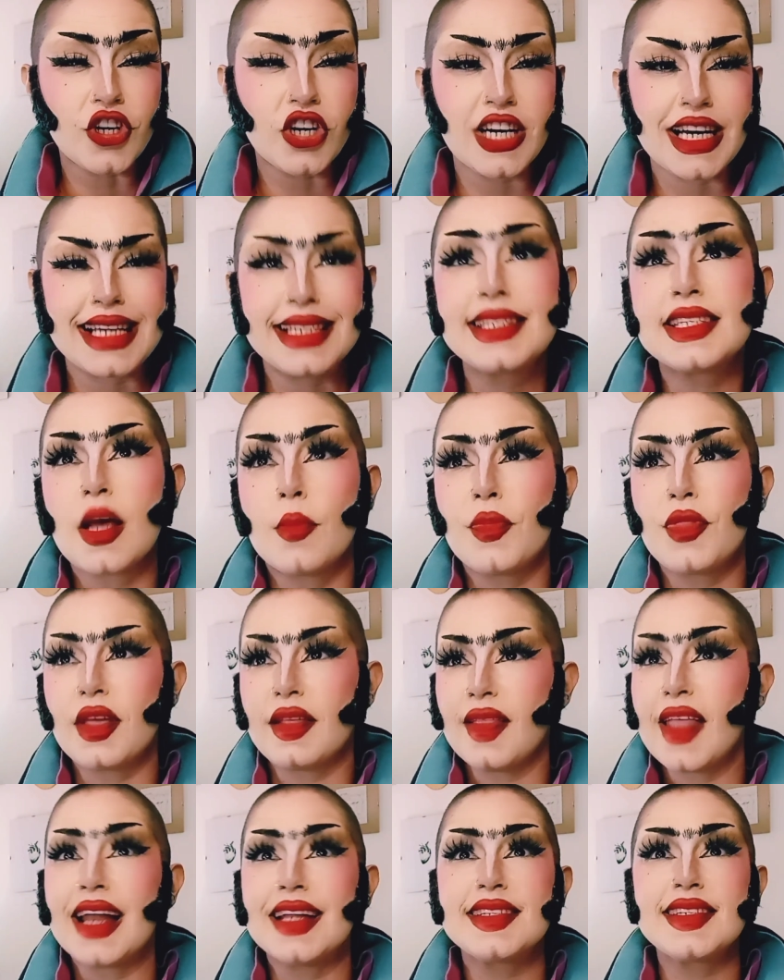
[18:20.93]
It's something
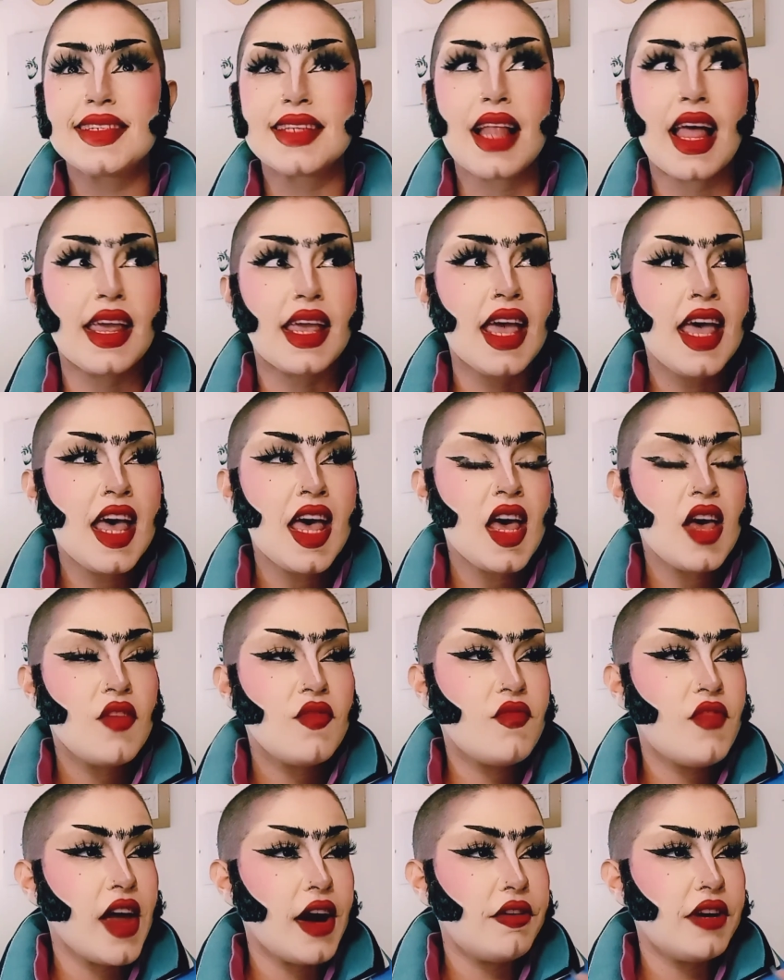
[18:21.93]
that's like
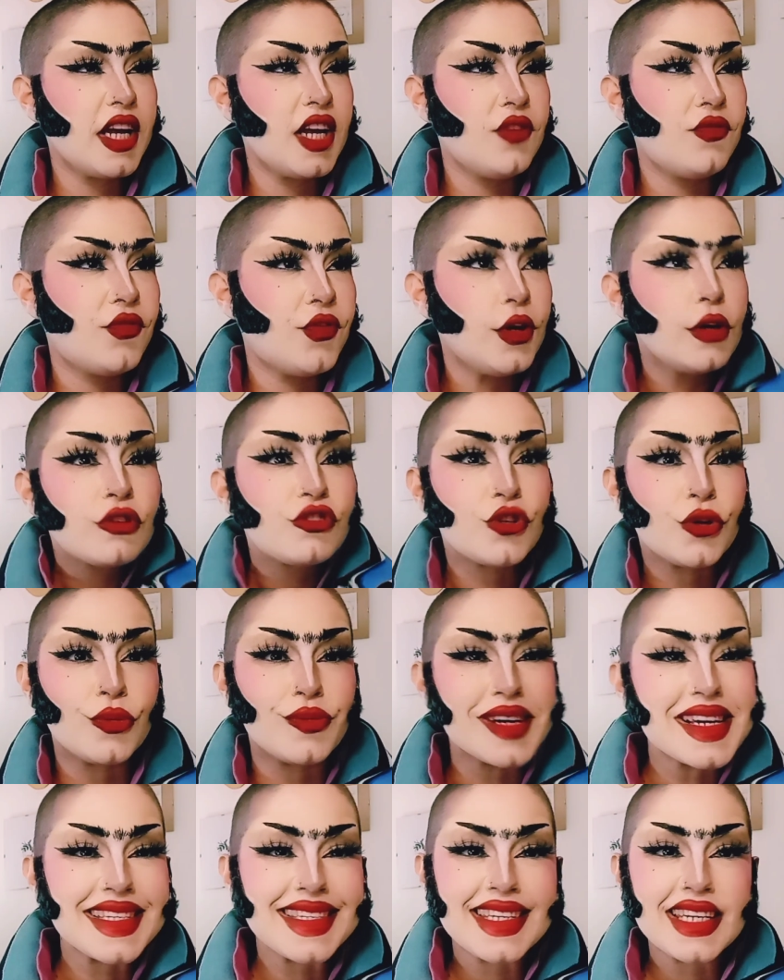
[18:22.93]
very
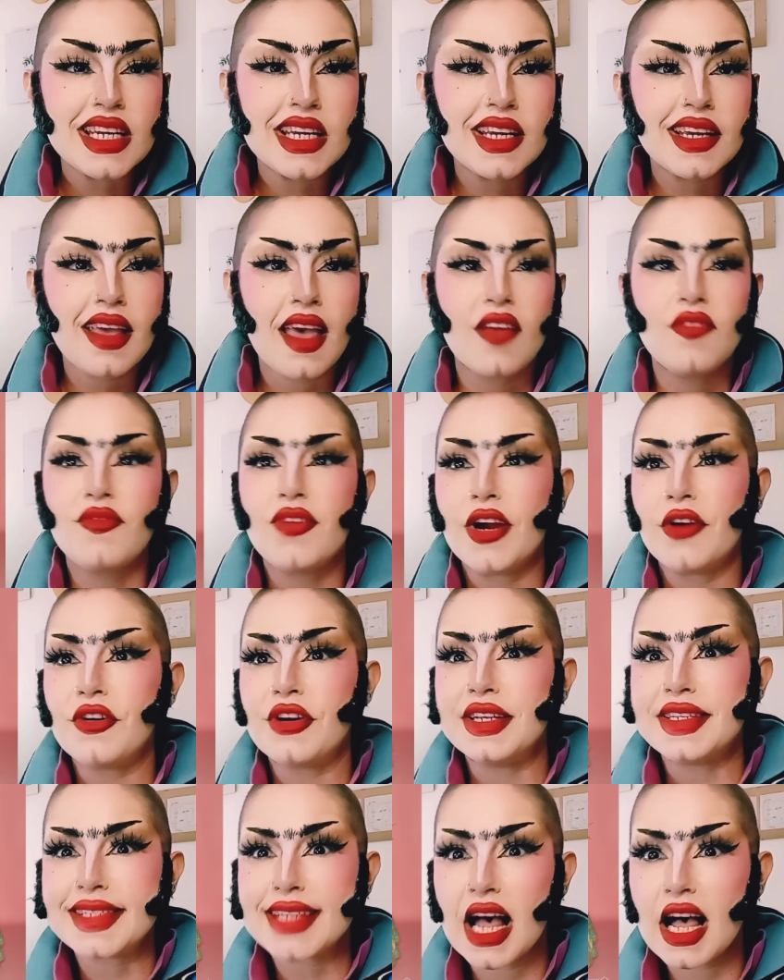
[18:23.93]
futuristic and very
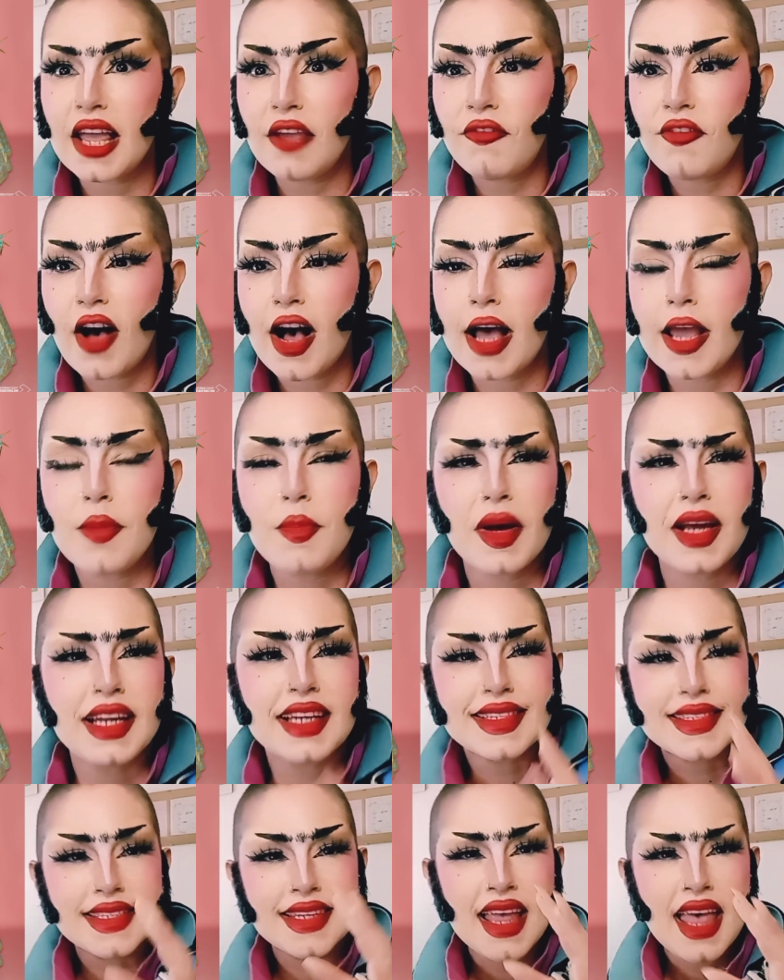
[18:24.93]
sci-fi, but
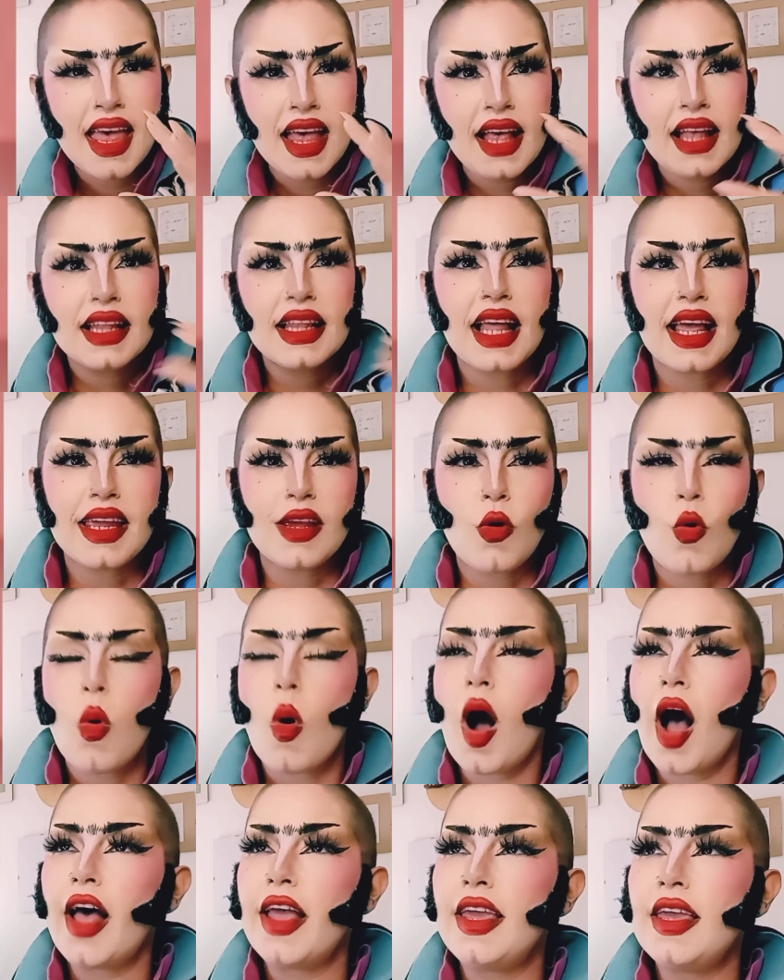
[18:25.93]
it's like
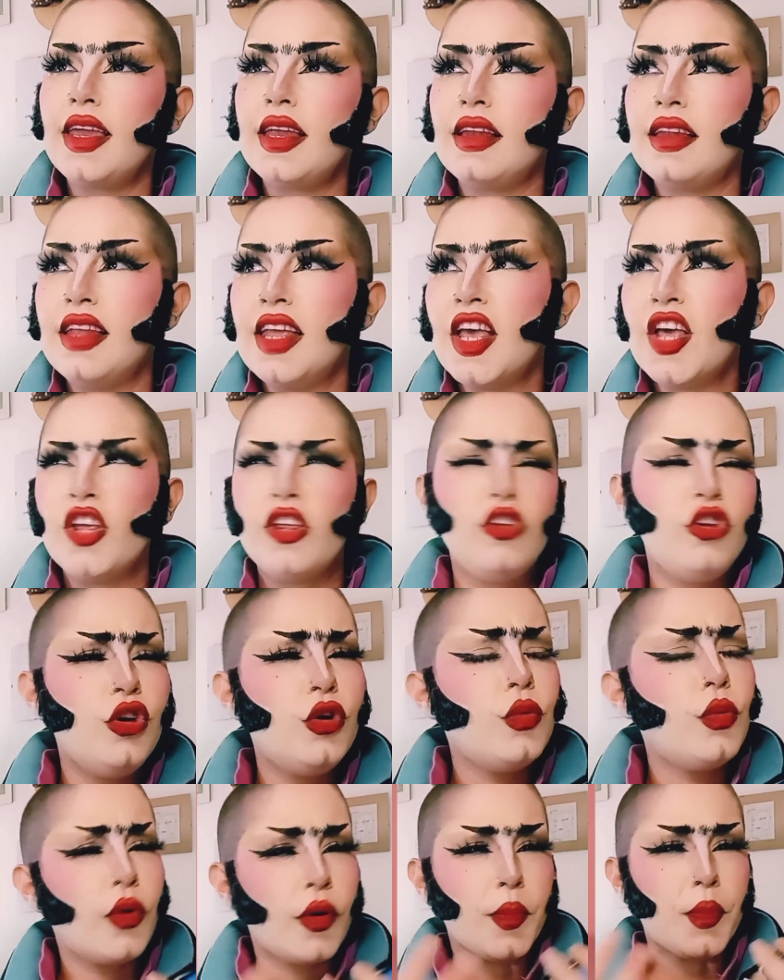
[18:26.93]
quite
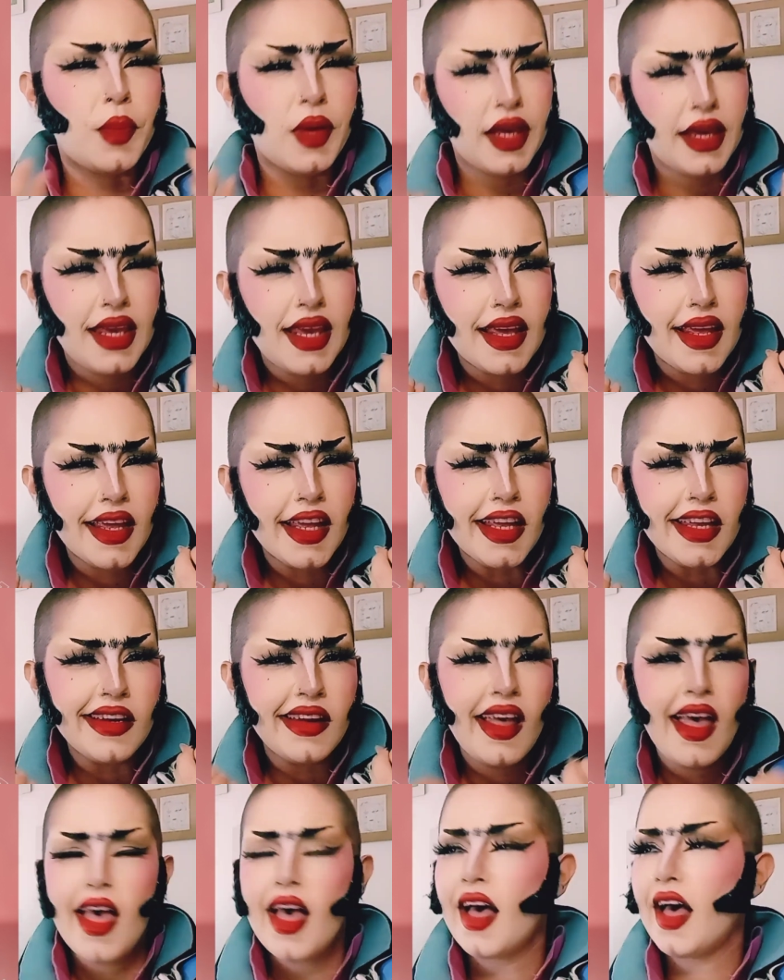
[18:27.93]
European
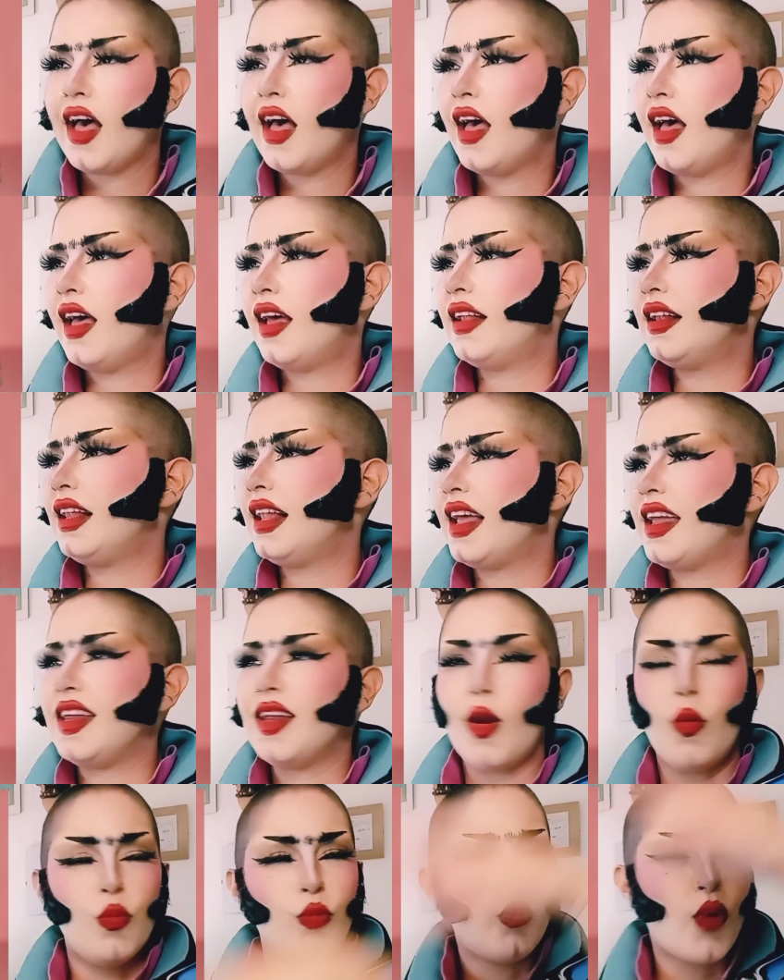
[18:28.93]
and like
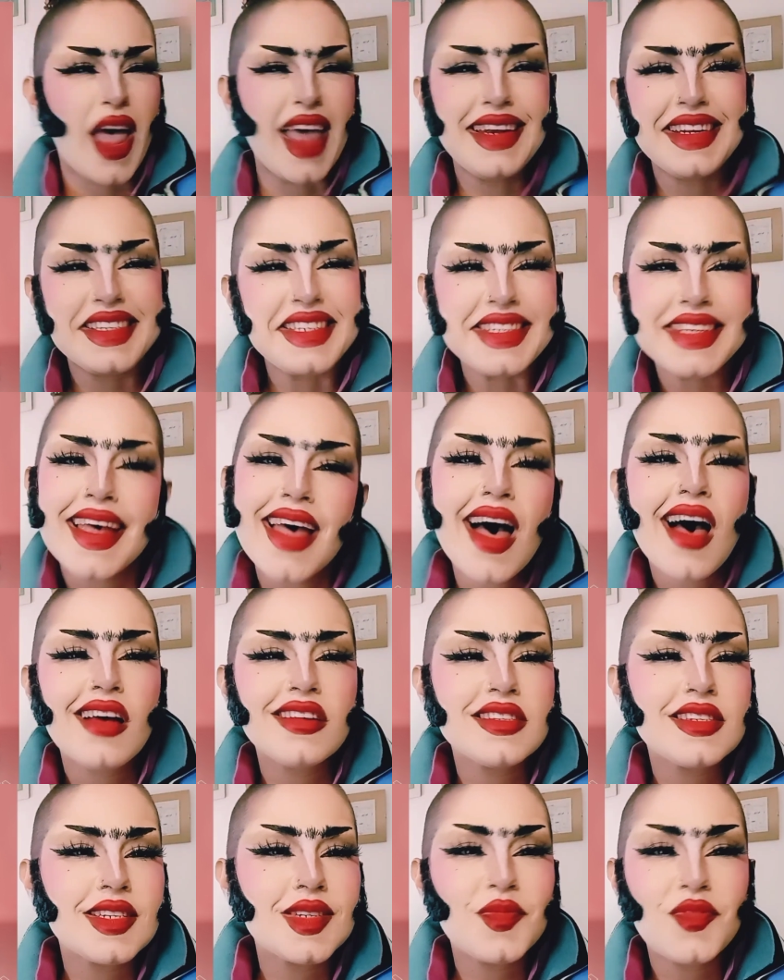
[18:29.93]

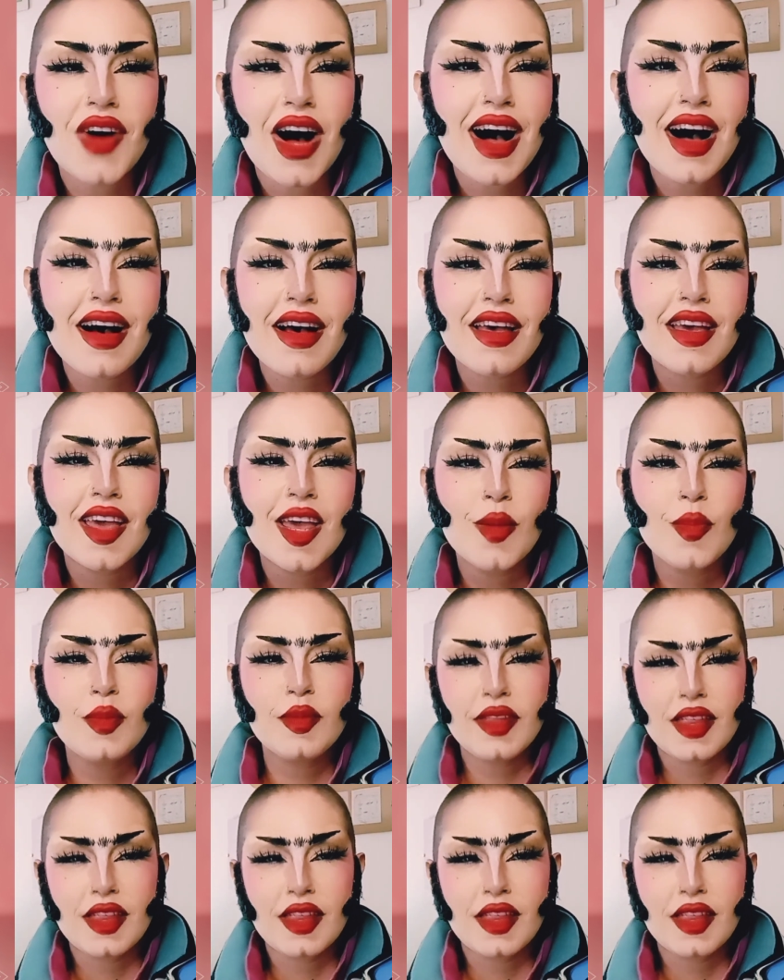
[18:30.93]
Renaissance vibe.